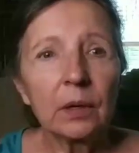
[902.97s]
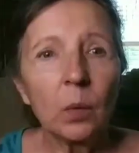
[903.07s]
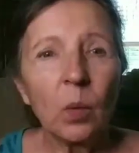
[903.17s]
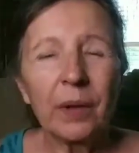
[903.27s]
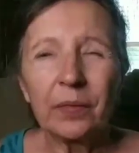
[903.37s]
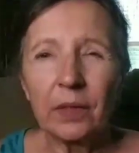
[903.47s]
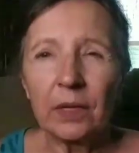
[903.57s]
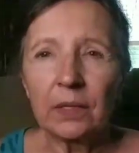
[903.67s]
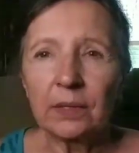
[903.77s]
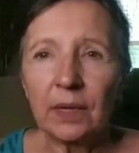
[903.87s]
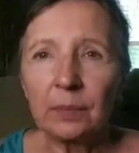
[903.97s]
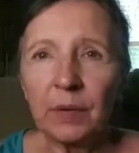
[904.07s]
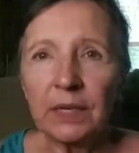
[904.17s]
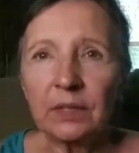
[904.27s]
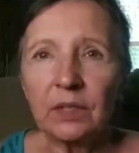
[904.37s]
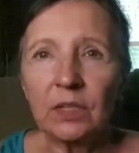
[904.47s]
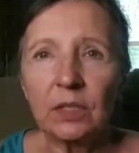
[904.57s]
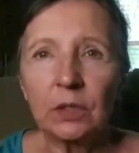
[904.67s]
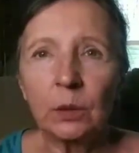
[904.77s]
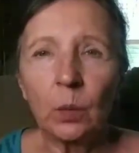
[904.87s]
what things I might
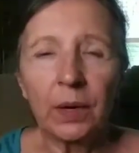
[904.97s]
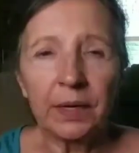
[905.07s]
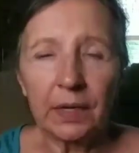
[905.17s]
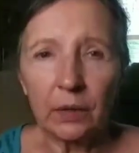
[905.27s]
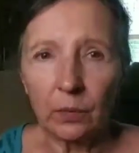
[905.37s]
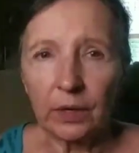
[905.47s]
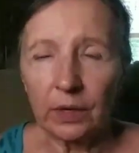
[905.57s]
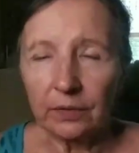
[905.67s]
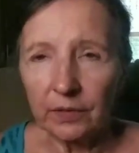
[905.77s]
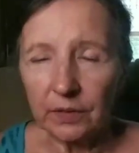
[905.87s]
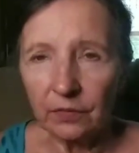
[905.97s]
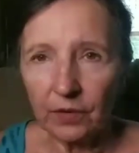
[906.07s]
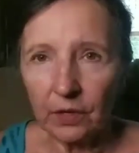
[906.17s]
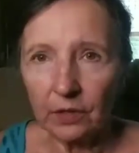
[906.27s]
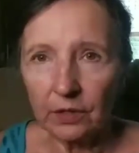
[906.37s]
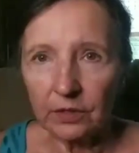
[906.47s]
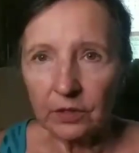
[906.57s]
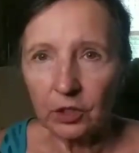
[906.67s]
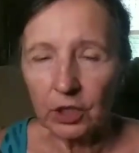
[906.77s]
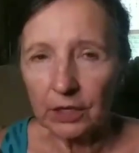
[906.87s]
still want to get rid of as far
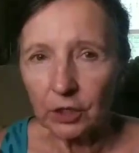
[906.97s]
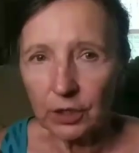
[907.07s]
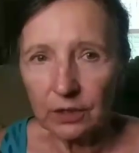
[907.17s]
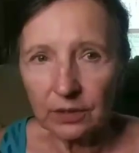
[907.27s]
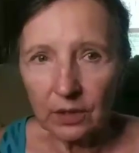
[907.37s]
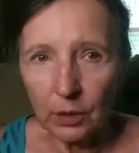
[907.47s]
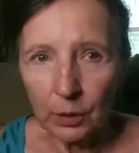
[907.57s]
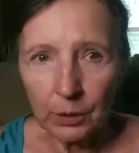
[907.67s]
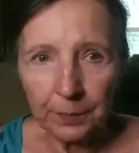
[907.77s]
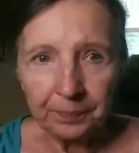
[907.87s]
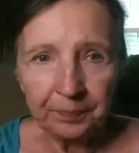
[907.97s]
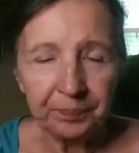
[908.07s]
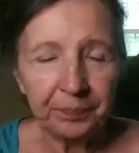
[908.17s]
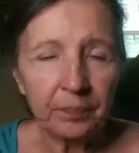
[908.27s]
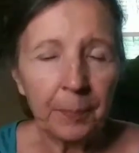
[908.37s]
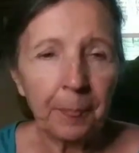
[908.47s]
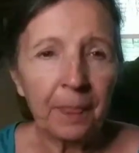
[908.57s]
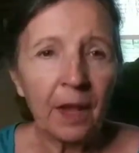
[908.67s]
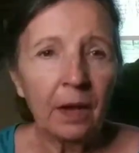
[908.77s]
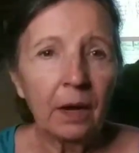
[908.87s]
as tchotchkes go.
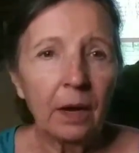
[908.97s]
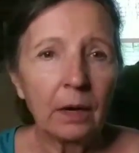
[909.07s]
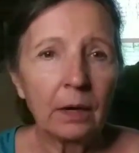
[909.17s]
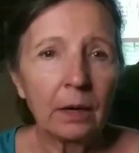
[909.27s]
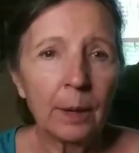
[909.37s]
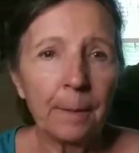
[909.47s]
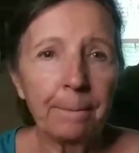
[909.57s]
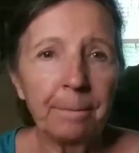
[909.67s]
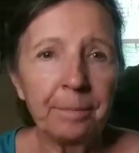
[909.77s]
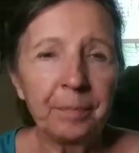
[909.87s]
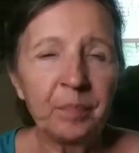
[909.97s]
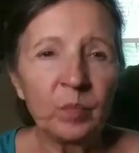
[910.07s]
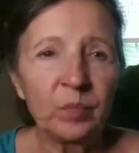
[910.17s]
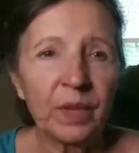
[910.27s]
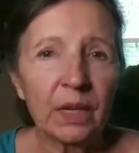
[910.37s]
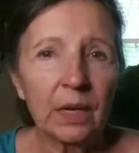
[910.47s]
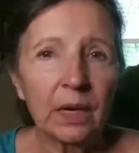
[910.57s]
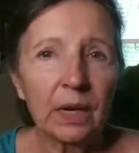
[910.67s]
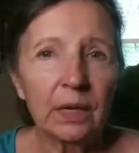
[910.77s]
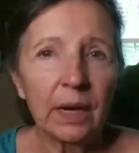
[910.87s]
Um,
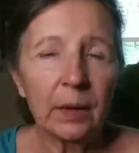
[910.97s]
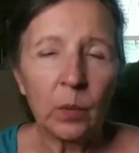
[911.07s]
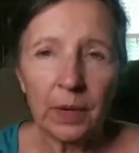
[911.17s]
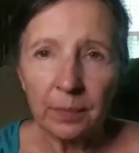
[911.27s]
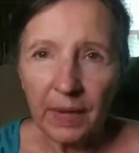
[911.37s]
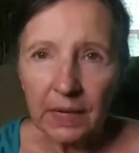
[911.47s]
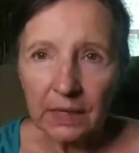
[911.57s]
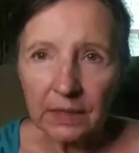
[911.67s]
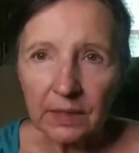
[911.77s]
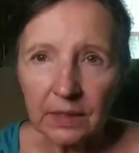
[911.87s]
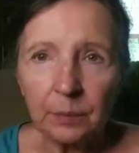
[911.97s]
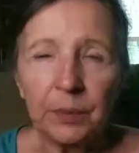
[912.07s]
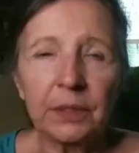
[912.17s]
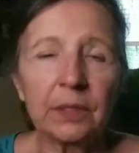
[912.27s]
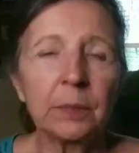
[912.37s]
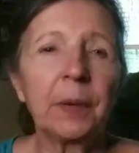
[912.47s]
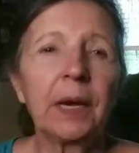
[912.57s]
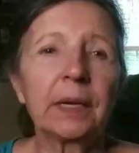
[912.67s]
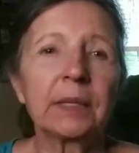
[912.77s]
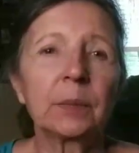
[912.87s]
I want to make it as simple as
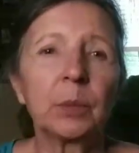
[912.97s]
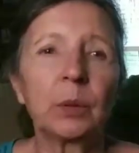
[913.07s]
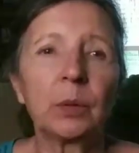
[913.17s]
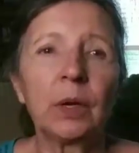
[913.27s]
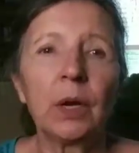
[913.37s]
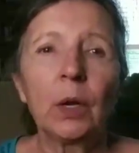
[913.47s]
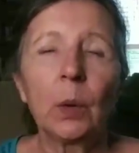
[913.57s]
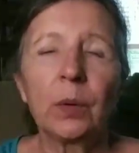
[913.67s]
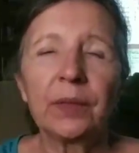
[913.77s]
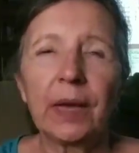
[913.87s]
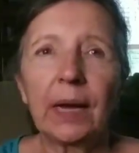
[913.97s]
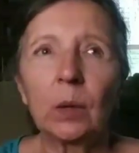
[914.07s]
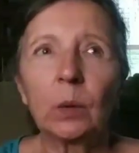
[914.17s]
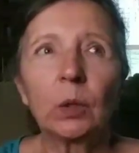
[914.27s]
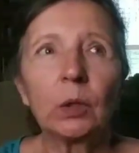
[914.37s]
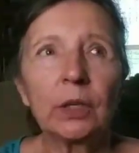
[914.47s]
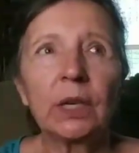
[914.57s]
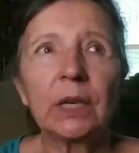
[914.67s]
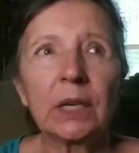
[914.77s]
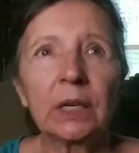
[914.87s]
possible without
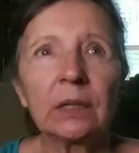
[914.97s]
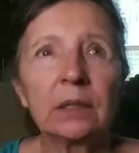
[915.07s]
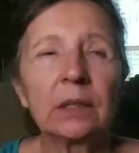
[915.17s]
looking